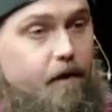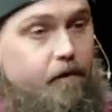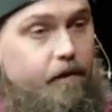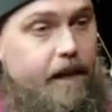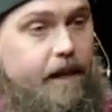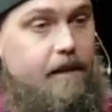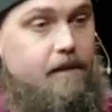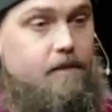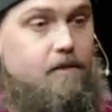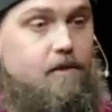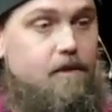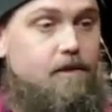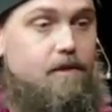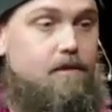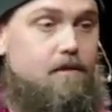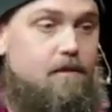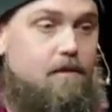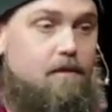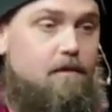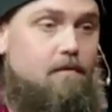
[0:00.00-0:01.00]

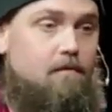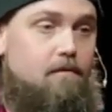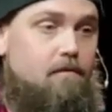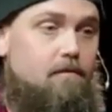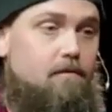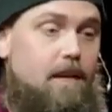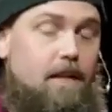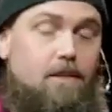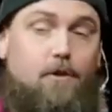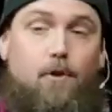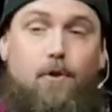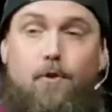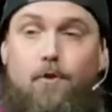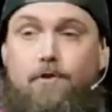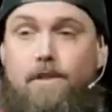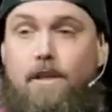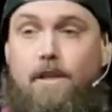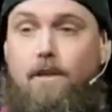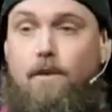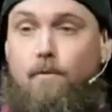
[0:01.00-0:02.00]
that's who you're
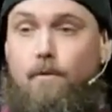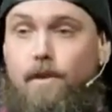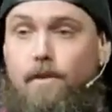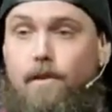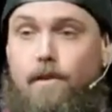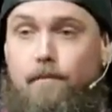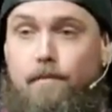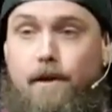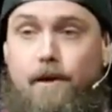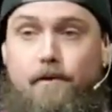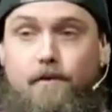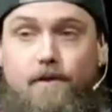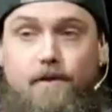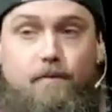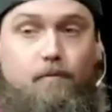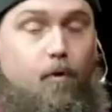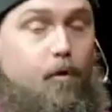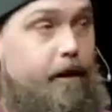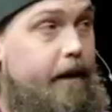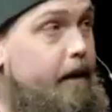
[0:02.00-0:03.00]
dealing with up here this
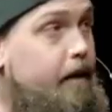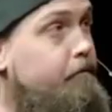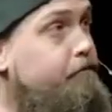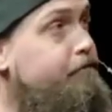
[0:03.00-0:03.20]
morning.